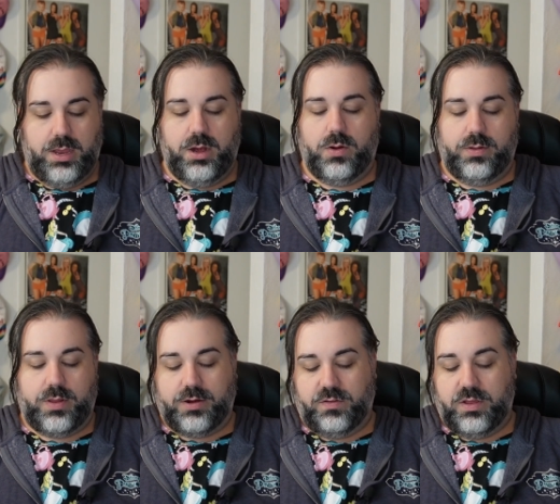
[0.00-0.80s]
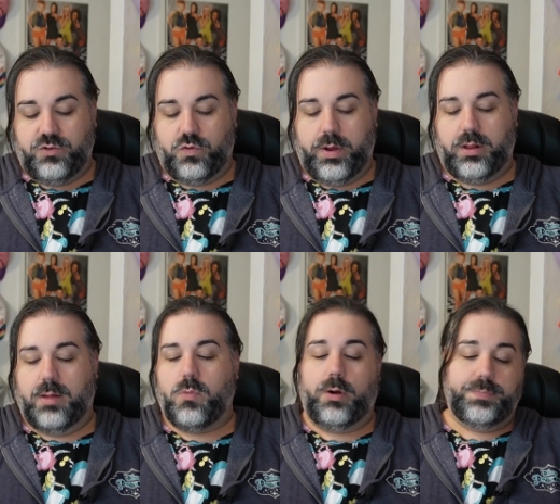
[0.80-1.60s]
you know, I just enjoy it a
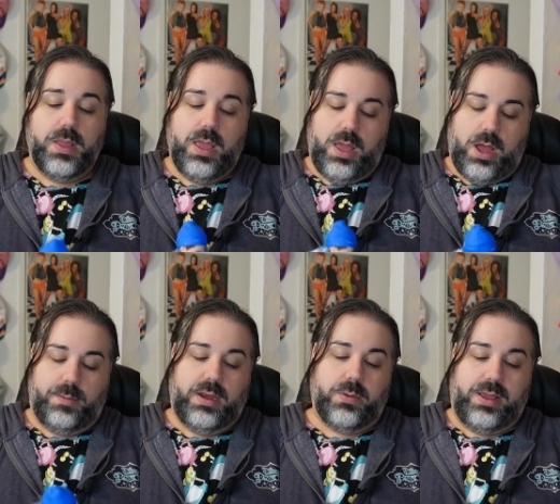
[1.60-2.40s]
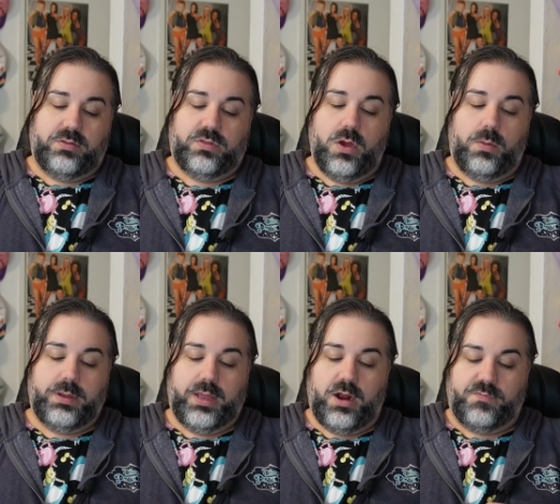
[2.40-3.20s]
lot more. Um, anyway, so I'm
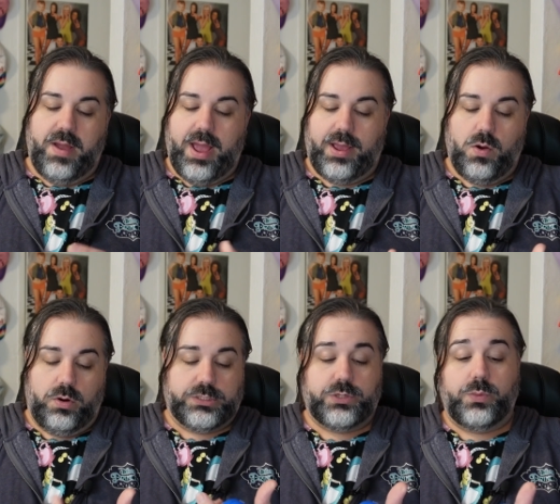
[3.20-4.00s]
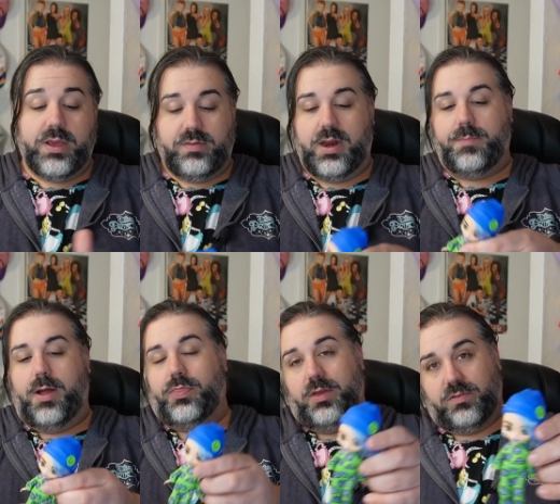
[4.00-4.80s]
gonna get off my high horse. The reason I
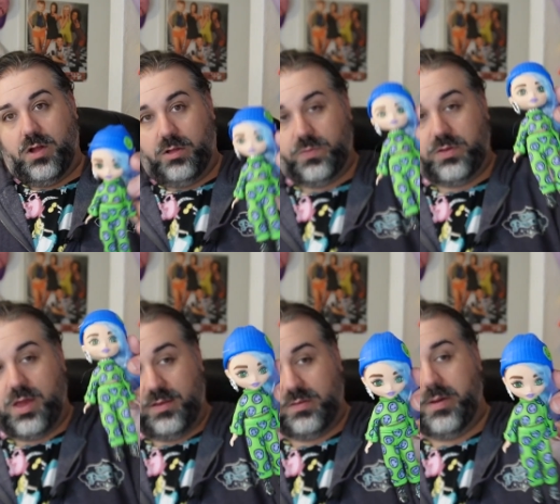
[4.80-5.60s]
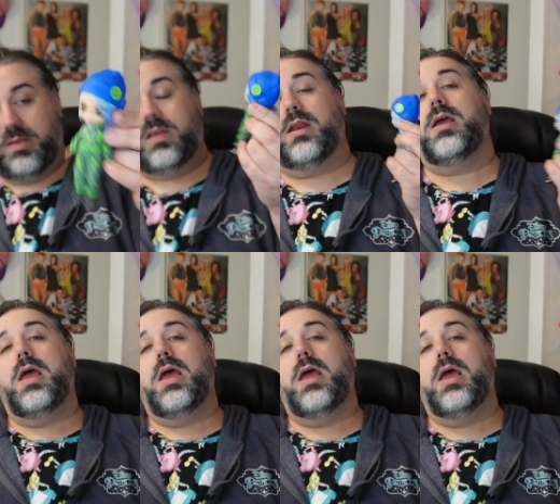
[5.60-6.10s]
bought this doll is to customize it